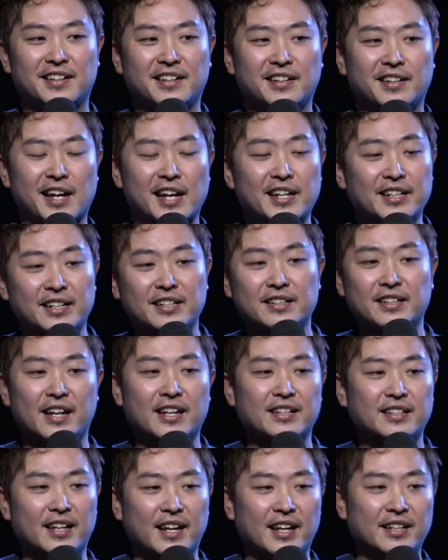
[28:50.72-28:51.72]

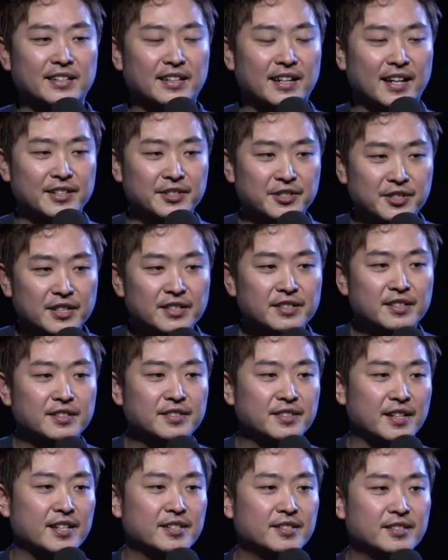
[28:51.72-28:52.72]
And Jesus
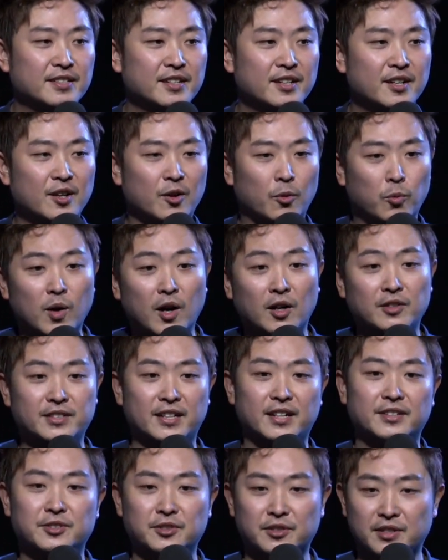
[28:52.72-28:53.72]
says, well
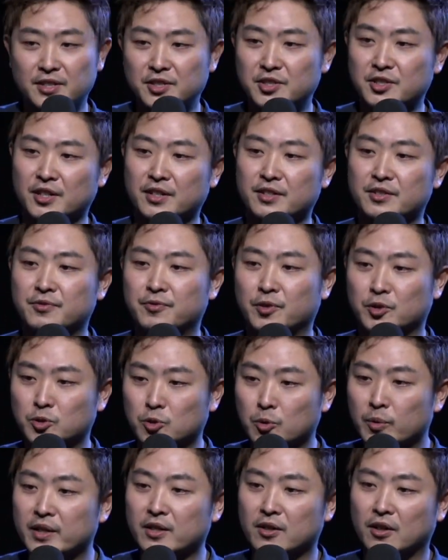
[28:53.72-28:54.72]
done to this church for
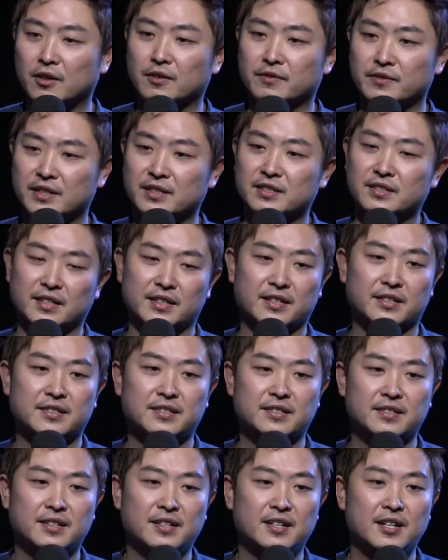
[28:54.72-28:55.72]
doing all of these
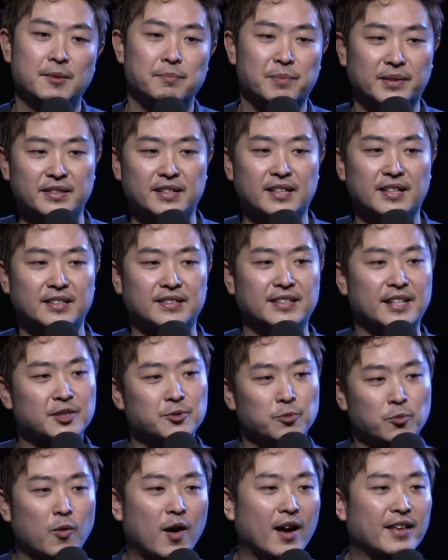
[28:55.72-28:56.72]
things. But there's
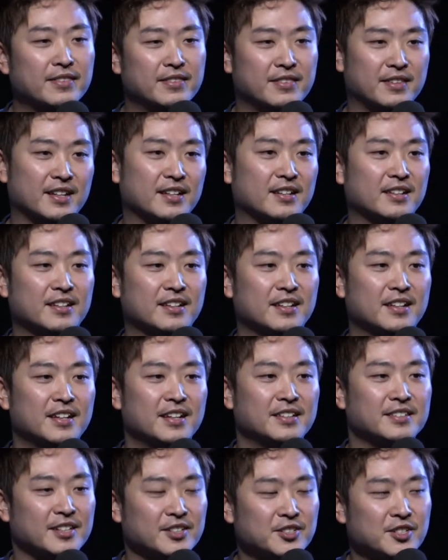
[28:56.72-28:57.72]
one thing
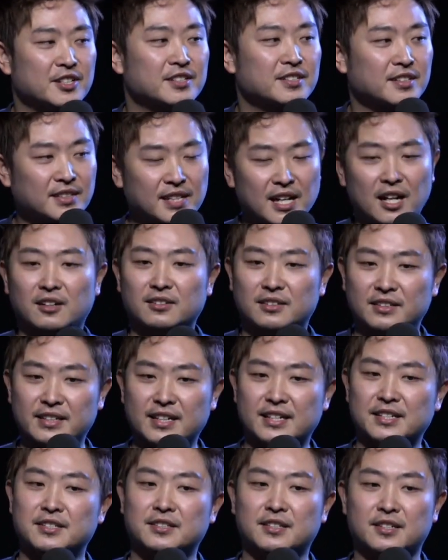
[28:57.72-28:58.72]
that Jesus held
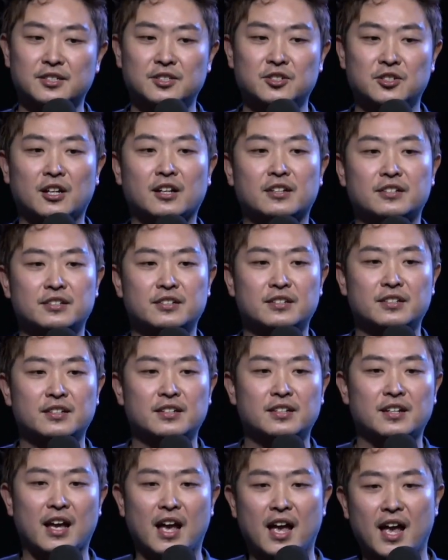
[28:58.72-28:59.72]
against this church,
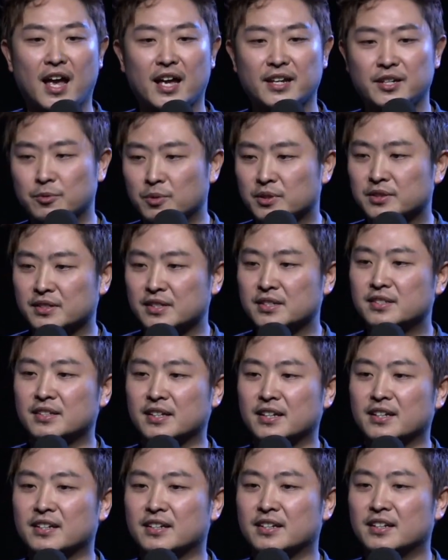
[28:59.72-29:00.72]
and it was this
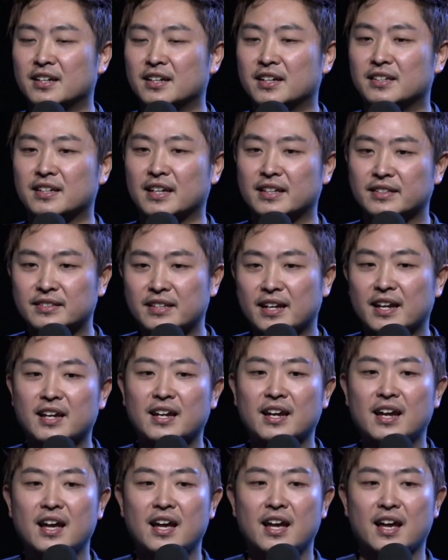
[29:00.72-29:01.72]
thing, that
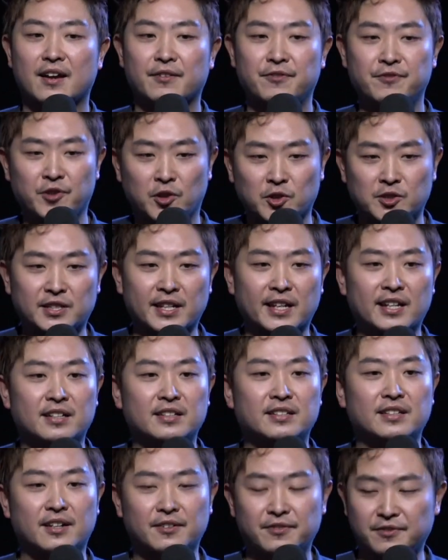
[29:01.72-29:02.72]
they have forsaken
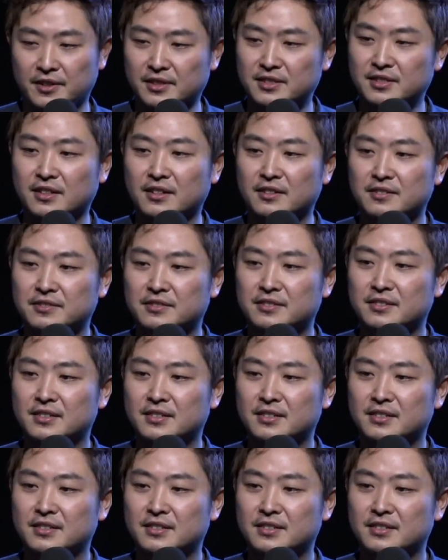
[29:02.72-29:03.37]
their first love.